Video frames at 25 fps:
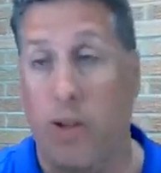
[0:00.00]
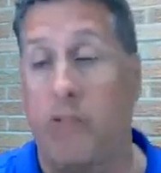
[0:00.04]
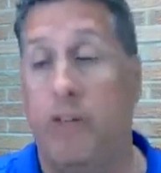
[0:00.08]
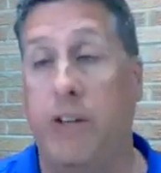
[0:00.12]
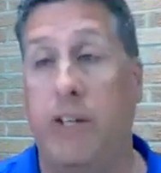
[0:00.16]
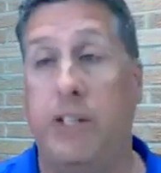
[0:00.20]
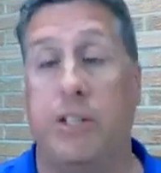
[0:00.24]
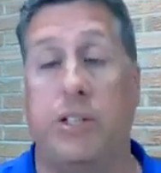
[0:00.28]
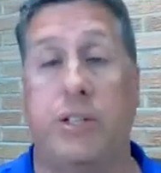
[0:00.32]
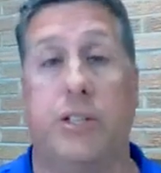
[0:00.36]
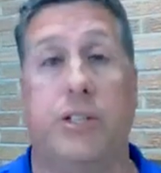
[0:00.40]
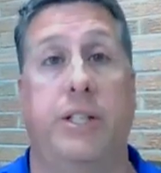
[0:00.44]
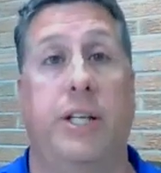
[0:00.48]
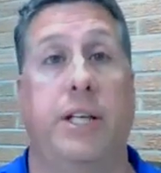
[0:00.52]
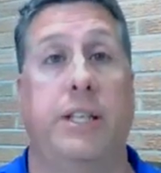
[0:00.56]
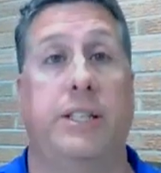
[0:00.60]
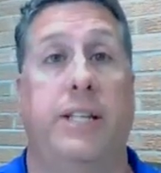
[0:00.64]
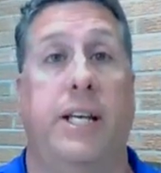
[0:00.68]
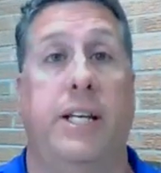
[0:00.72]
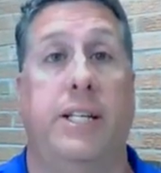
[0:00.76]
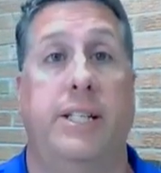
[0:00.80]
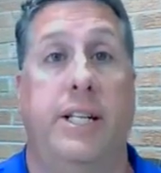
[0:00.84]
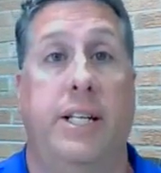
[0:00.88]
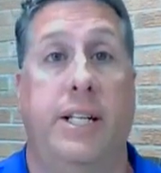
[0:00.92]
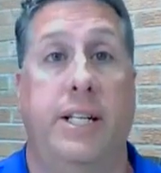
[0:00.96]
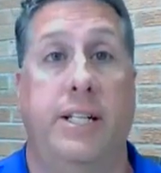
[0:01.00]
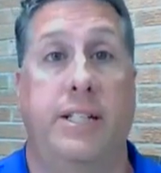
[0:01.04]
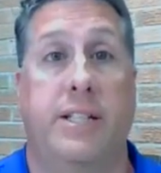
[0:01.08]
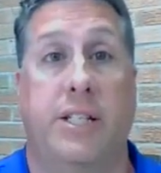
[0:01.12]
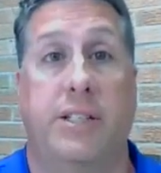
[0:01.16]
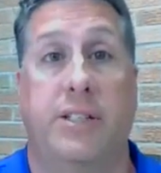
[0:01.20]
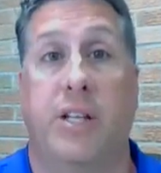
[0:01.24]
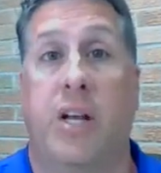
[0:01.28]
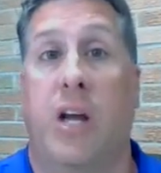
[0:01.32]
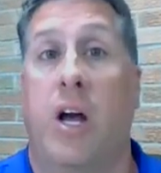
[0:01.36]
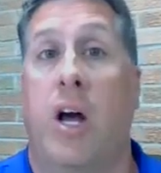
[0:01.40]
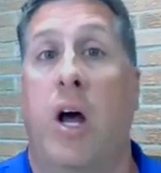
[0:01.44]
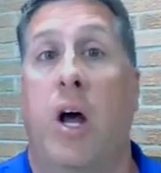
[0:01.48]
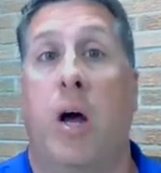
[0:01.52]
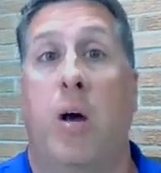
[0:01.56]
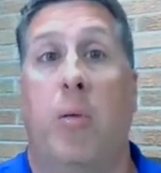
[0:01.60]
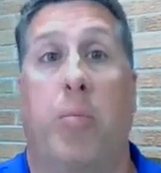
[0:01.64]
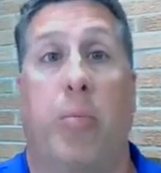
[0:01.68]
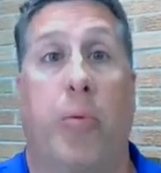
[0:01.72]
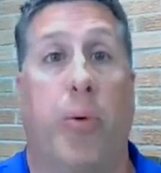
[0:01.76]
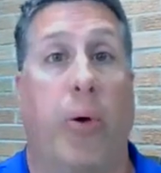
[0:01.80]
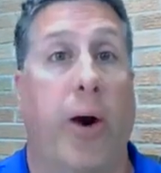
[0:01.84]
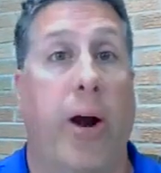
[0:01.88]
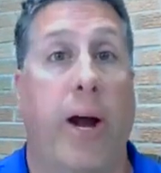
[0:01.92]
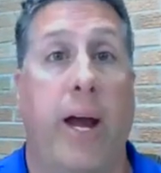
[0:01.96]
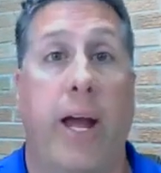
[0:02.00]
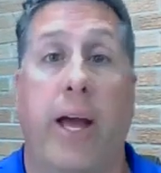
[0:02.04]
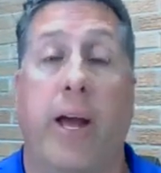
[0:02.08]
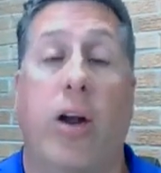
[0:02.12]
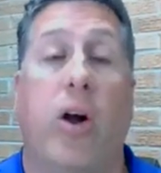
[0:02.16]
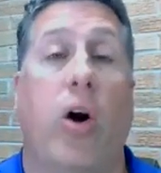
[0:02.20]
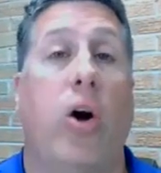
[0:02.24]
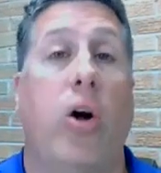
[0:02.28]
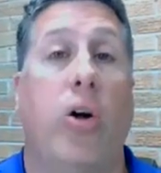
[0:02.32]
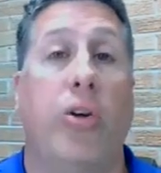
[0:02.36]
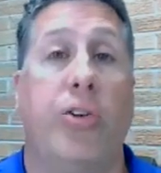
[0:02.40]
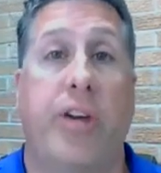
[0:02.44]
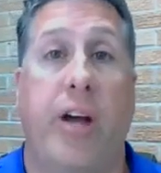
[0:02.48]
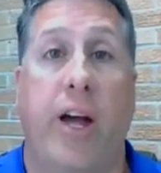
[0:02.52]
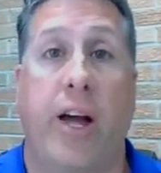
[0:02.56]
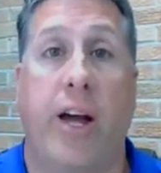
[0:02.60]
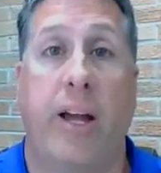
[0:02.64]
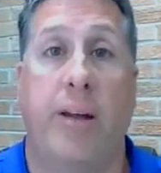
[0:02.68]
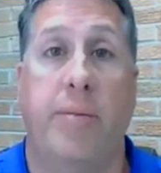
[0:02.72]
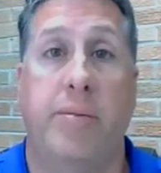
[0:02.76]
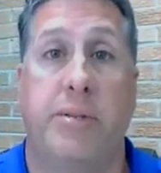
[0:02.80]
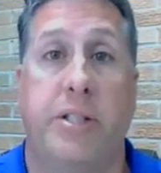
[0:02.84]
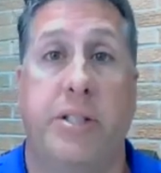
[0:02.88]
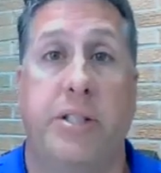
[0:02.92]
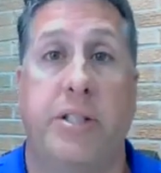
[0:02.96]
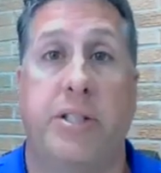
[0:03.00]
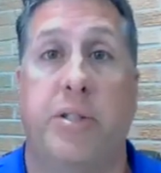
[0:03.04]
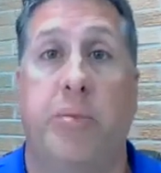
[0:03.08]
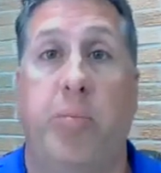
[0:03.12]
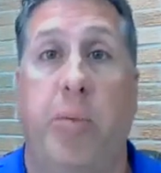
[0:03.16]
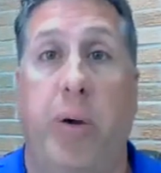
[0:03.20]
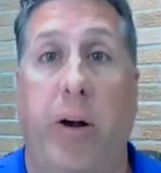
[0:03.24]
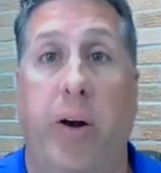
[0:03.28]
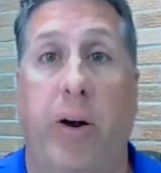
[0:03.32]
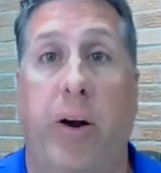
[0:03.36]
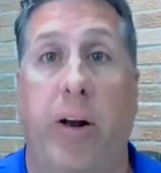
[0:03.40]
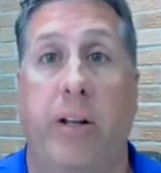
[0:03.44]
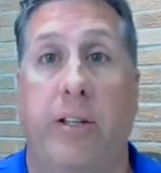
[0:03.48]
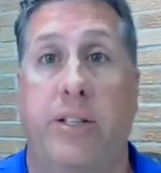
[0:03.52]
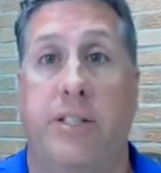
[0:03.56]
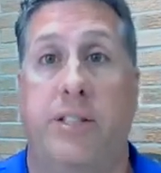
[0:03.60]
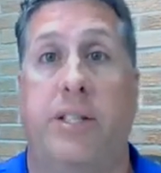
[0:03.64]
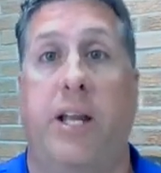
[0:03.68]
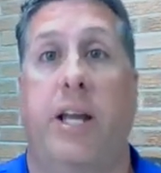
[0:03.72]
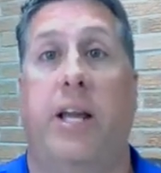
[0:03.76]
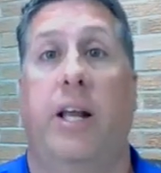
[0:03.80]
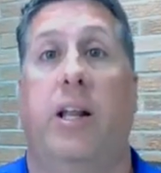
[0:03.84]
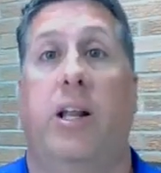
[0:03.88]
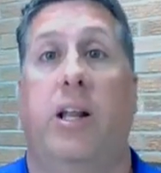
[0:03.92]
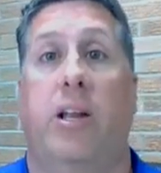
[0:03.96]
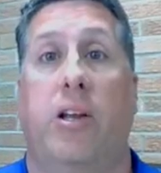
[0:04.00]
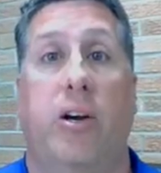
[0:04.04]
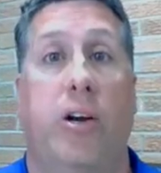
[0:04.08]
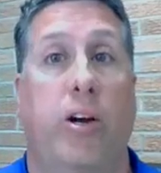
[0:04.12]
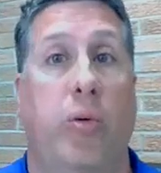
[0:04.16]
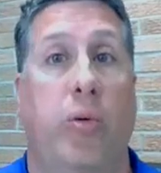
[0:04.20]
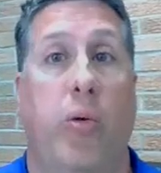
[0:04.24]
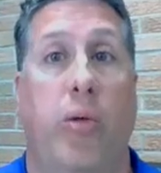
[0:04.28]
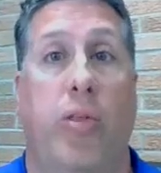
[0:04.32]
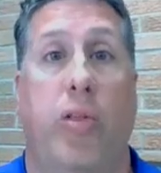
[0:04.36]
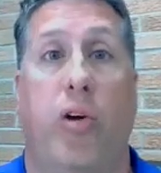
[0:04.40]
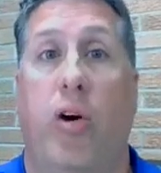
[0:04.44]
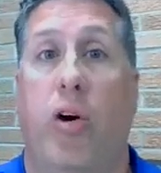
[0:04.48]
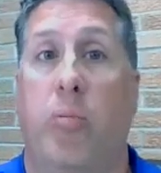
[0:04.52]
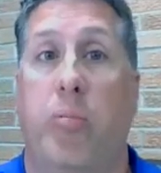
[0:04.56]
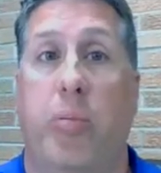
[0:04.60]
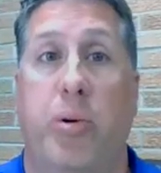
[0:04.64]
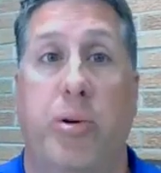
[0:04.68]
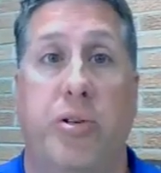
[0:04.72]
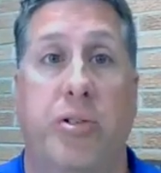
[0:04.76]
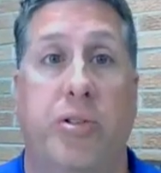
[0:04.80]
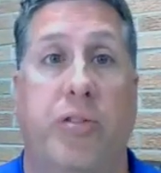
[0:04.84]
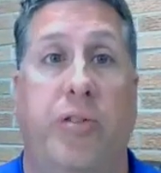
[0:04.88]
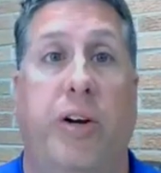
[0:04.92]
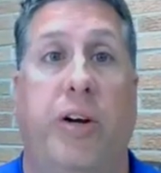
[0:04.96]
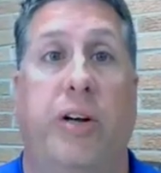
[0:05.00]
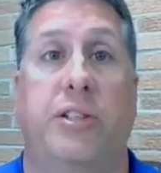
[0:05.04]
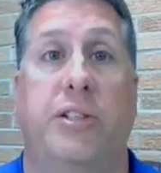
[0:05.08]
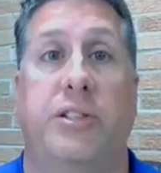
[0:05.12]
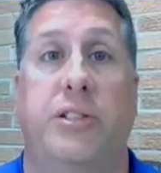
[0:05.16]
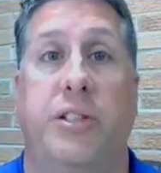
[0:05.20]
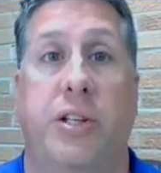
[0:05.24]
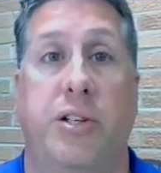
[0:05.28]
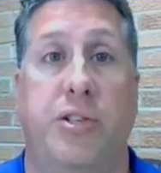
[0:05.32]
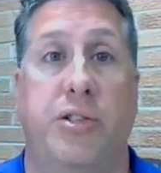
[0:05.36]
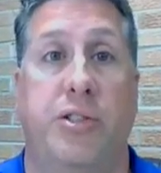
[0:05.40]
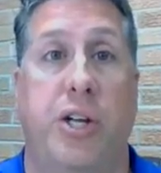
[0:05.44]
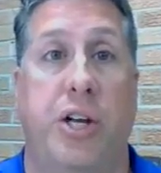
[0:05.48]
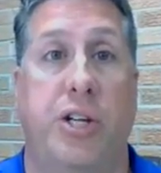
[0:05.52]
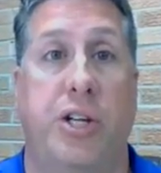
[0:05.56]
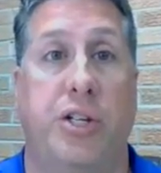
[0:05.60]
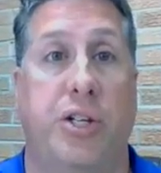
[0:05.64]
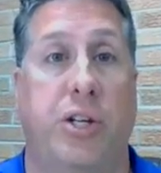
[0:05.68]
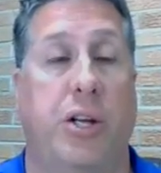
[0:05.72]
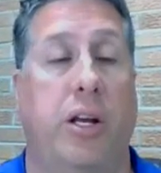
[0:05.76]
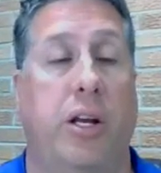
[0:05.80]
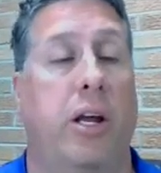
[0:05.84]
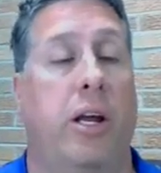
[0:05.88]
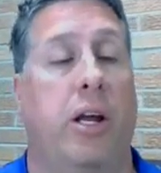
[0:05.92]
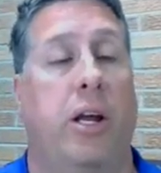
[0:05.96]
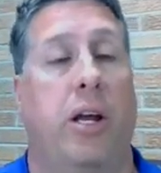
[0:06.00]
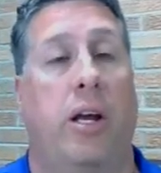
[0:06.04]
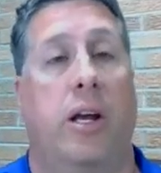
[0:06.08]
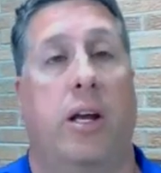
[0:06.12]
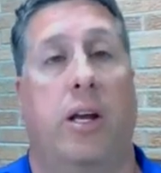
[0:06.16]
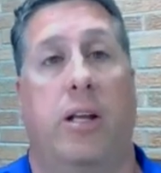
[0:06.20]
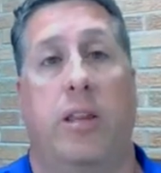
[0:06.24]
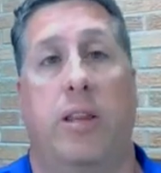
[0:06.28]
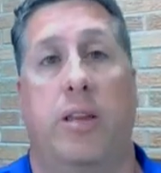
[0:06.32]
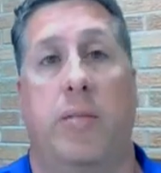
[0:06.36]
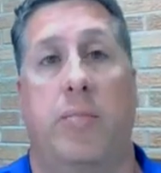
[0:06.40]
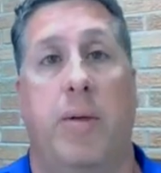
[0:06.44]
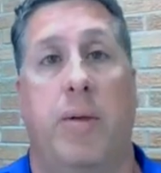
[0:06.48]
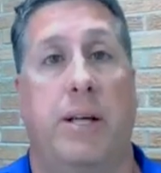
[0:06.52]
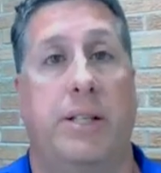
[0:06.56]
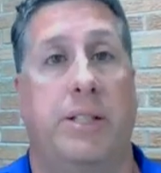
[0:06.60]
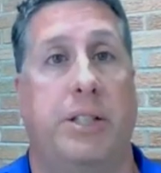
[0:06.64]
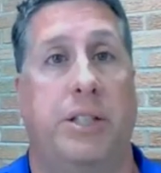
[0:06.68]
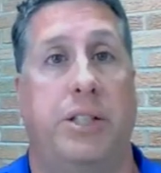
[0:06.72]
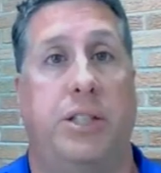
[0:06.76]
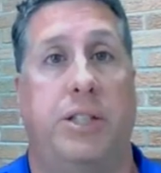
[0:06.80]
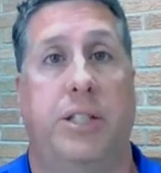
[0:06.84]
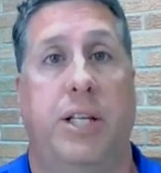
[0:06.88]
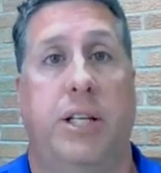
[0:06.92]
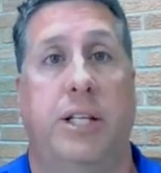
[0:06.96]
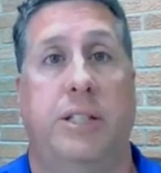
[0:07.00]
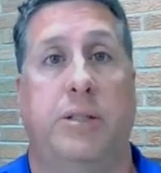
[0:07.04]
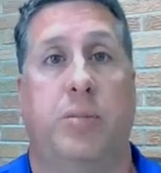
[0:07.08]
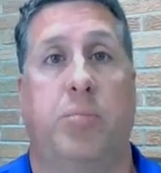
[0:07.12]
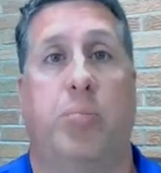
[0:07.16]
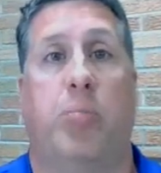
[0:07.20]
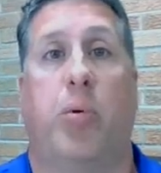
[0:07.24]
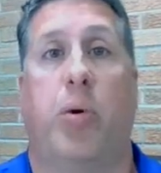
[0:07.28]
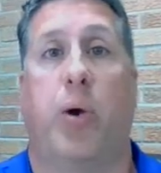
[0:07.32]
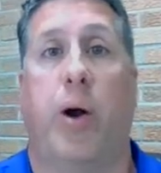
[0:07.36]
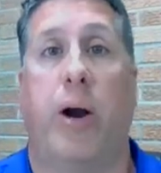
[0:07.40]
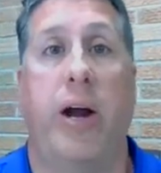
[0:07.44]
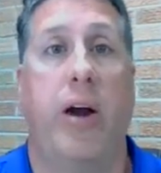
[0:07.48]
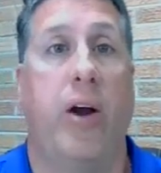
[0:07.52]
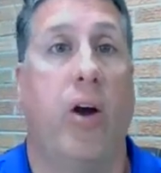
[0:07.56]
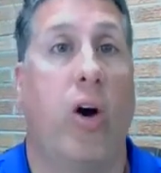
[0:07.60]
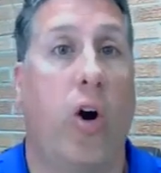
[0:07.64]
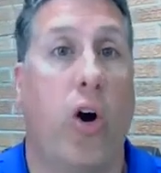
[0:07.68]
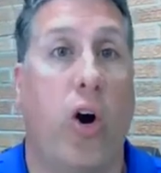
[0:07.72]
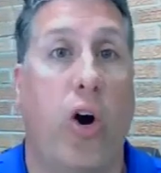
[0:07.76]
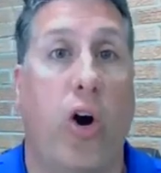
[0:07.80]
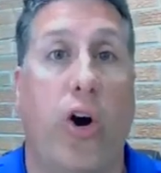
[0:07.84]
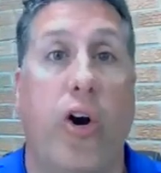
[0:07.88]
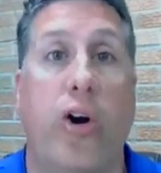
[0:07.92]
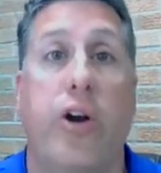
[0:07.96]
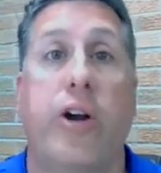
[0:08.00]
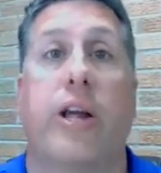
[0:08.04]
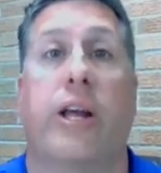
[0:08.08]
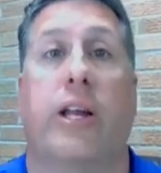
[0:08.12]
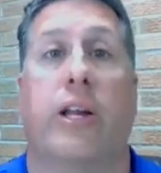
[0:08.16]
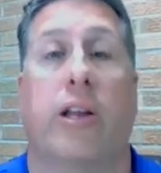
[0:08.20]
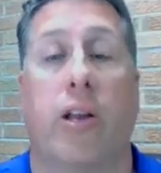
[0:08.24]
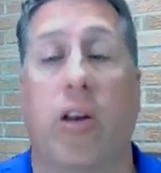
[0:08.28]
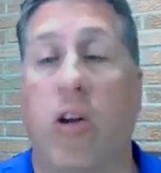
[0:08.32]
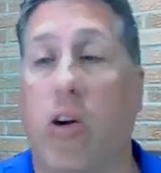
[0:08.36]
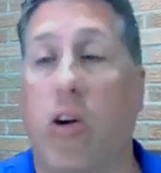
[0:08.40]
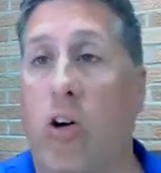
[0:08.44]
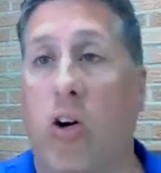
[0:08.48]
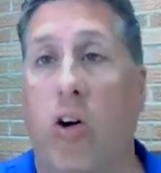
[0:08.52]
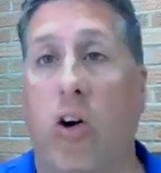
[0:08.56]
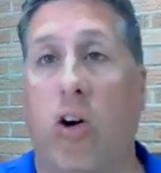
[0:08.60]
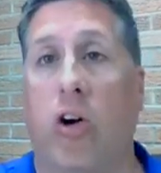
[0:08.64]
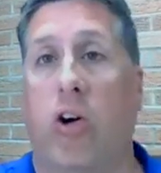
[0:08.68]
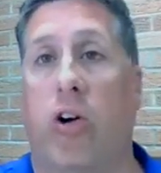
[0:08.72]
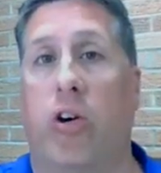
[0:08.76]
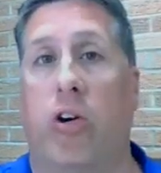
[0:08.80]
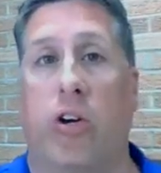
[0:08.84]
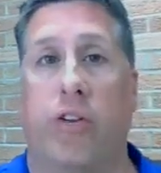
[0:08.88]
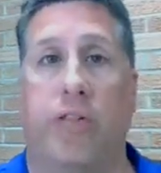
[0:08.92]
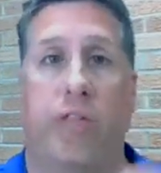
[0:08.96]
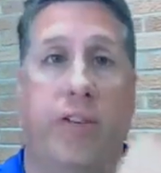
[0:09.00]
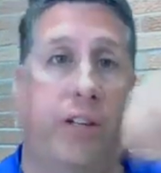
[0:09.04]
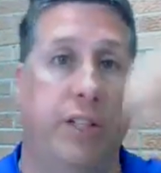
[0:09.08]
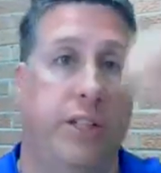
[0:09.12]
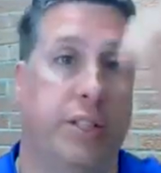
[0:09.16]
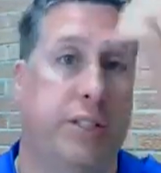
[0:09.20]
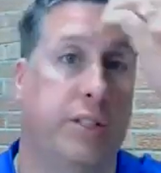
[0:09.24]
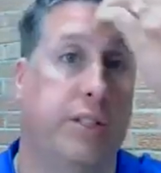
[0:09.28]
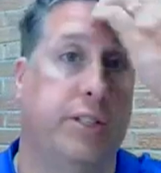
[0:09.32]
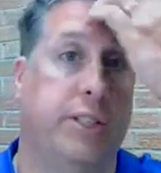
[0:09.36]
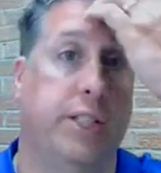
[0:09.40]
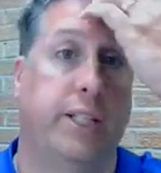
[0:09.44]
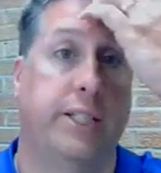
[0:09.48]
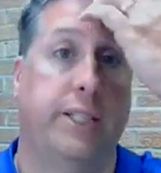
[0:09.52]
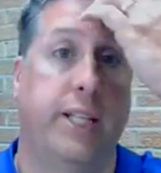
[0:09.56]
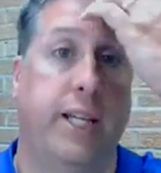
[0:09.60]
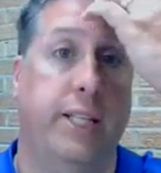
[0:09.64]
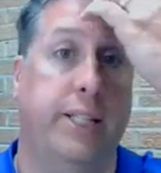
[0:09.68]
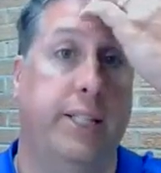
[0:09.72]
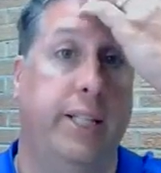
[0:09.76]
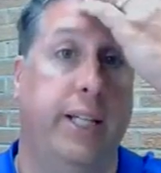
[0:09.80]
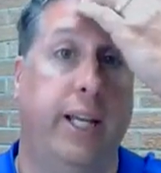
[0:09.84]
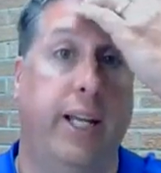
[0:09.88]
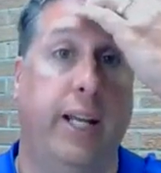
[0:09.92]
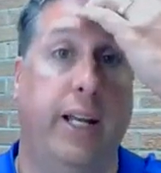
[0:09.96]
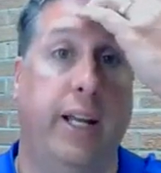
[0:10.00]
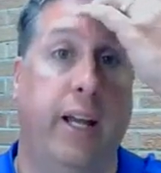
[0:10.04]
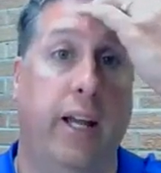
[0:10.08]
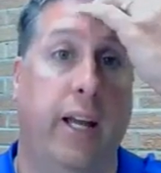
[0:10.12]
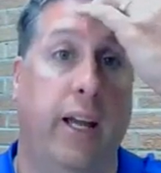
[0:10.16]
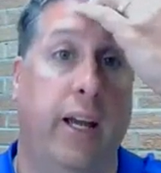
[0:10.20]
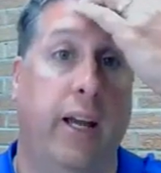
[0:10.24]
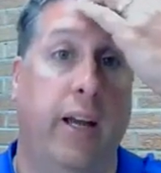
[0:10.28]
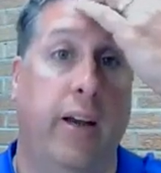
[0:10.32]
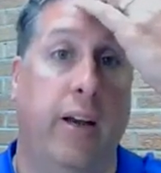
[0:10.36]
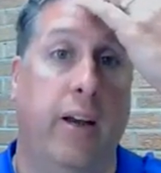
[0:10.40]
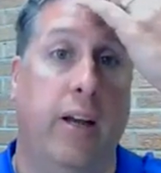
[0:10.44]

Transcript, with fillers: Ephesians 6.18 says, pray at all times in the Spirit, stay alert with all perseverance and intercession. The message says, pray hard and long on Ephesians 6.18.